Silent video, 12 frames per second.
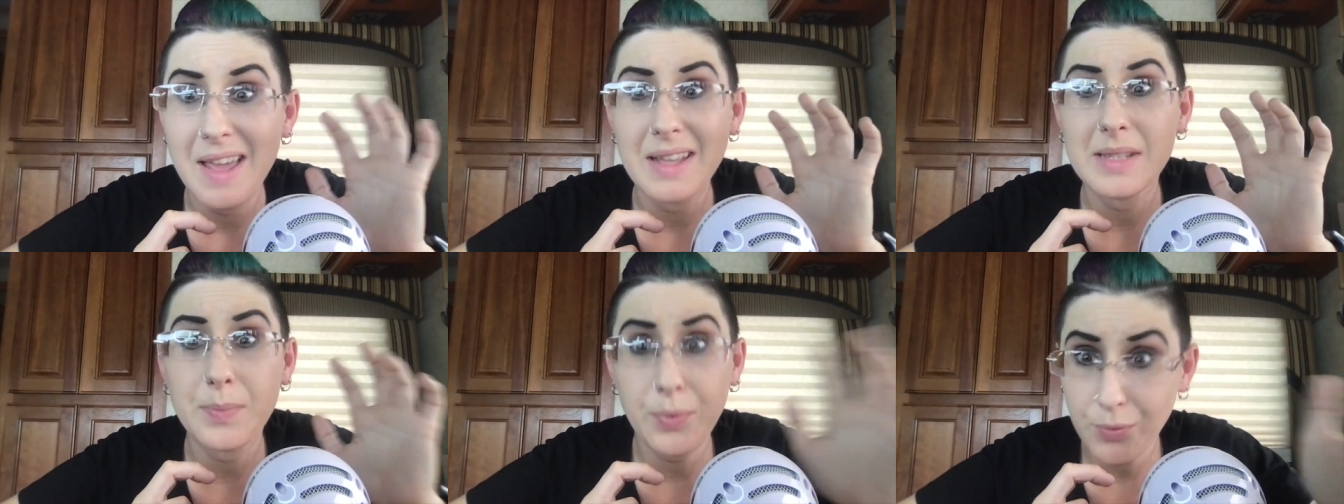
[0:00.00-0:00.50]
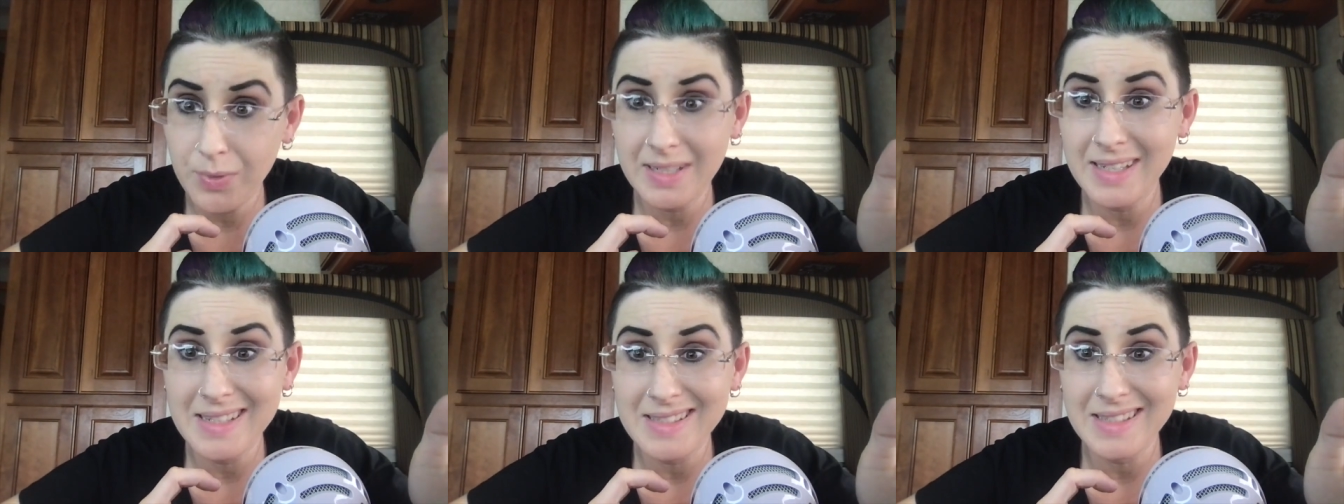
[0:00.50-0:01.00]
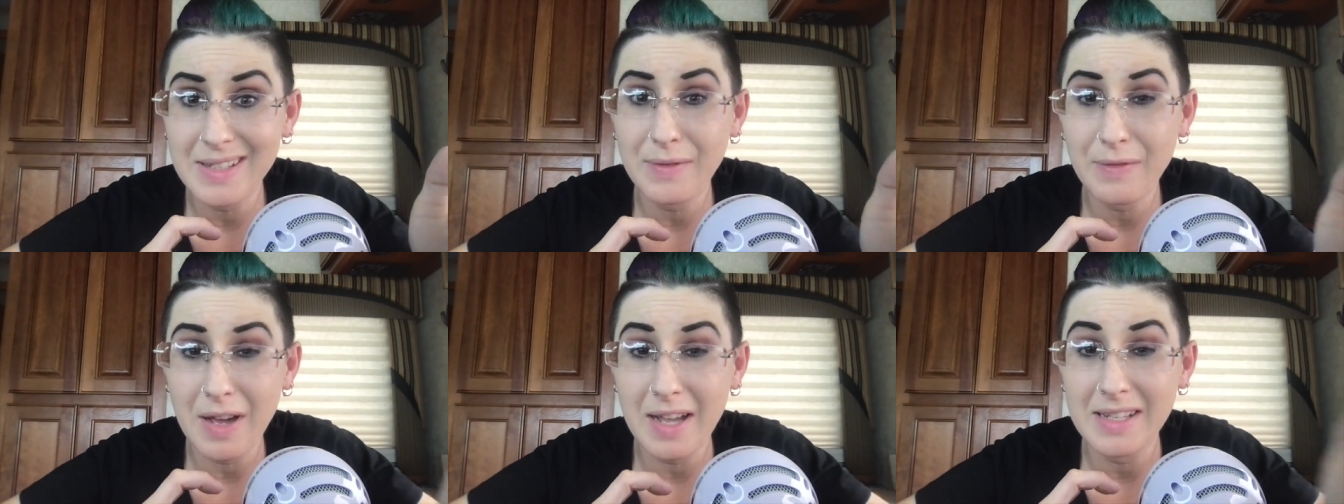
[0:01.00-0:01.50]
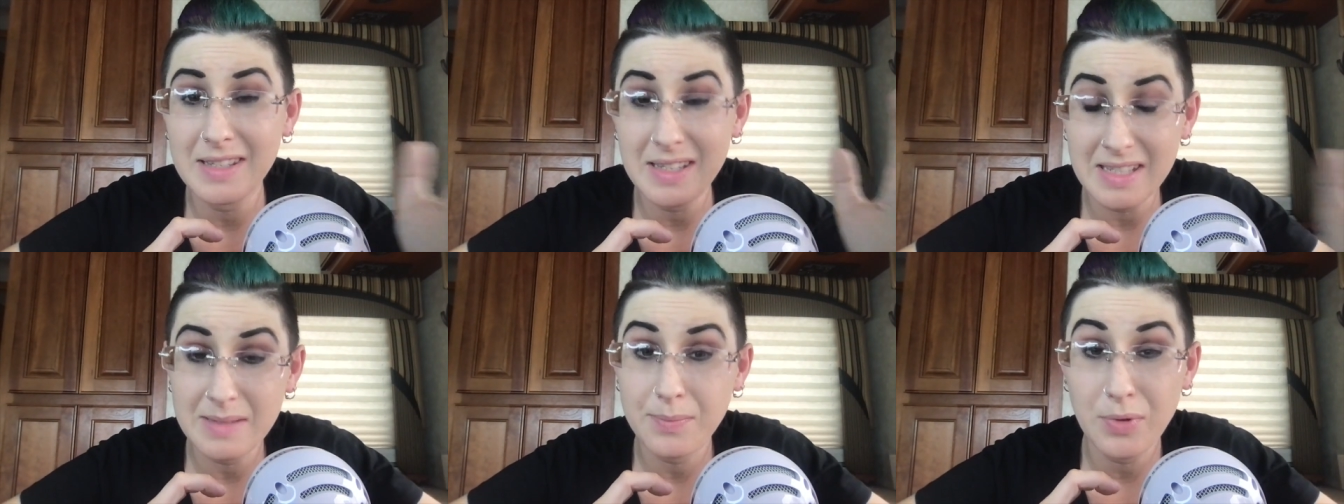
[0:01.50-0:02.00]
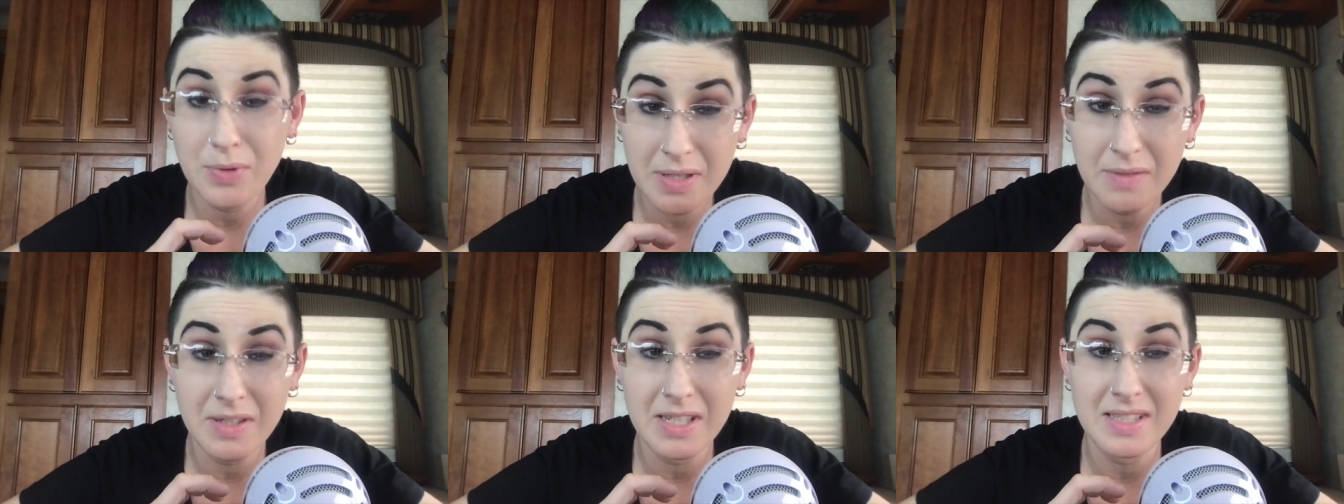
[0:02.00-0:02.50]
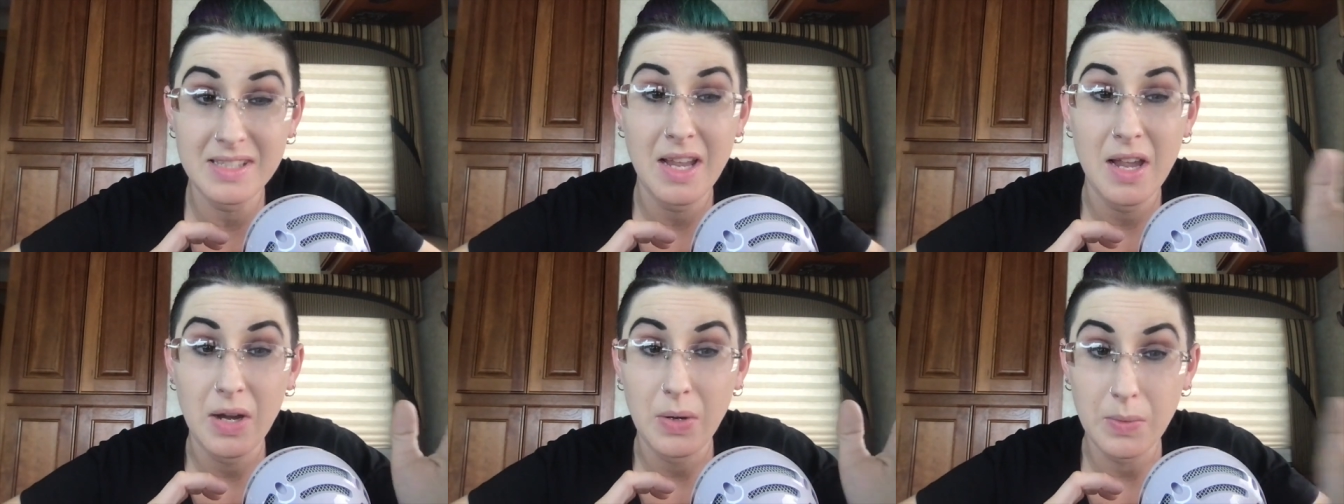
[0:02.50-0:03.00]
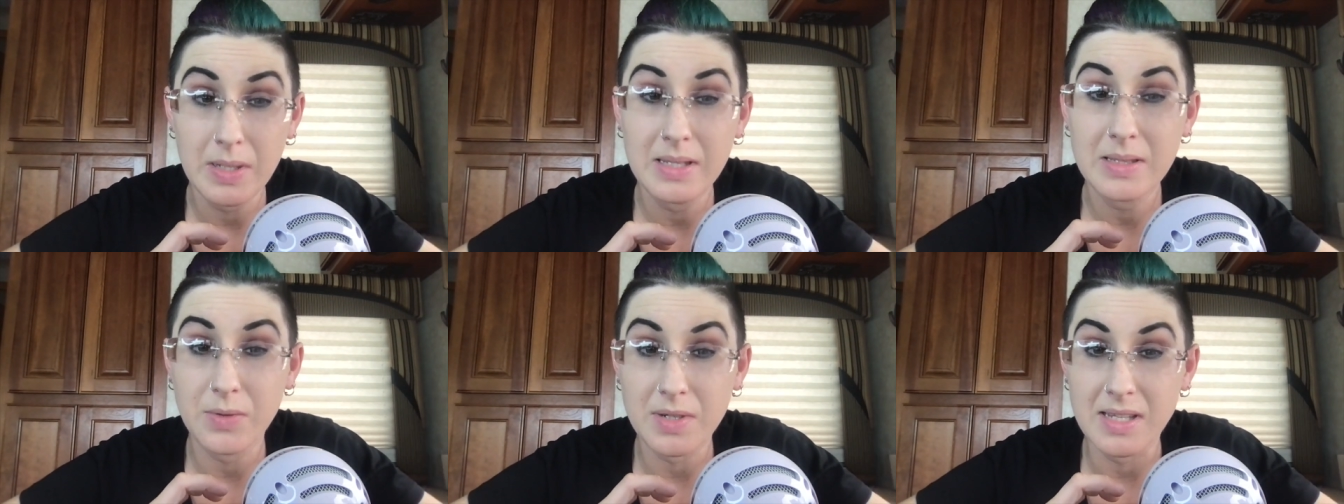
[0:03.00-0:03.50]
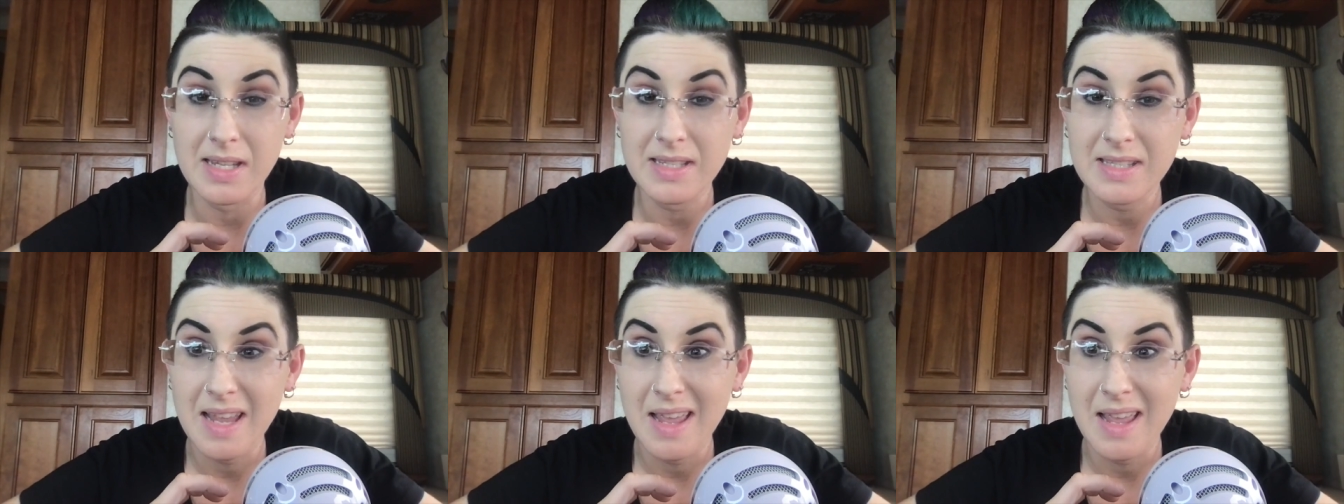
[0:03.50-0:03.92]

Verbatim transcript: It's pretty easy to find these previous resources.